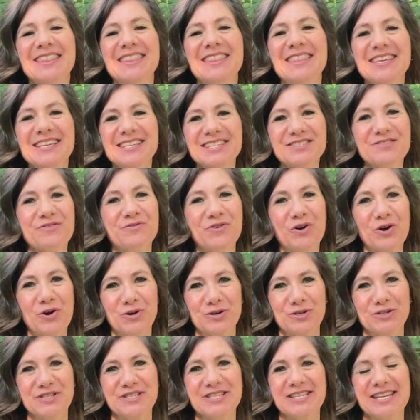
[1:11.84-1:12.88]
This
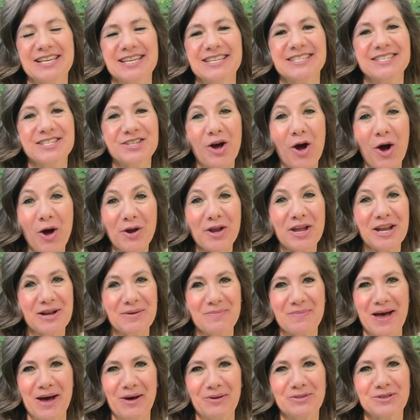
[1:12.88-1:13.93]
verse is talking
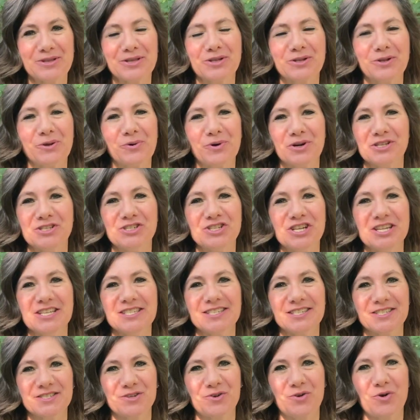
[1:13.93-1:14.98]
about the Lord
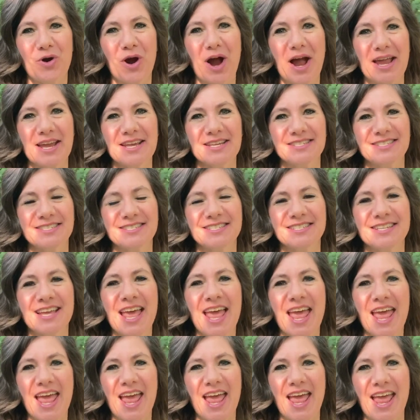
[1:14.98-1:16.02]
Jesus Christ.
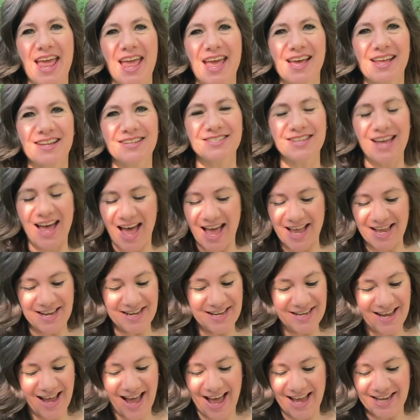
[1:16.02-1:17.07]
And I,
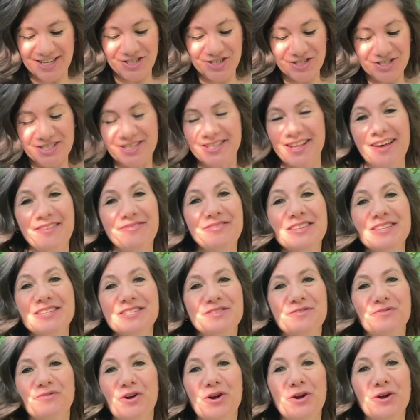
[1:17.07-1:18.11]
I just love
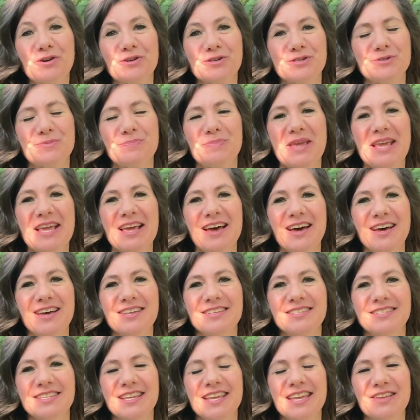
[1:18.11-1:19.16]
this verse
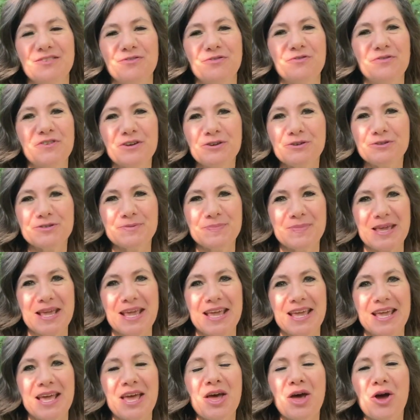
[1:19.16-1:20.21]
because it fills
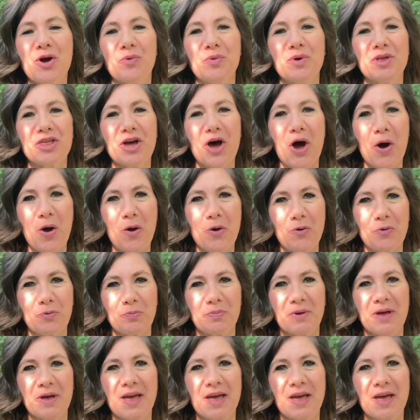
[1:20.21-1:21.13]
me with hope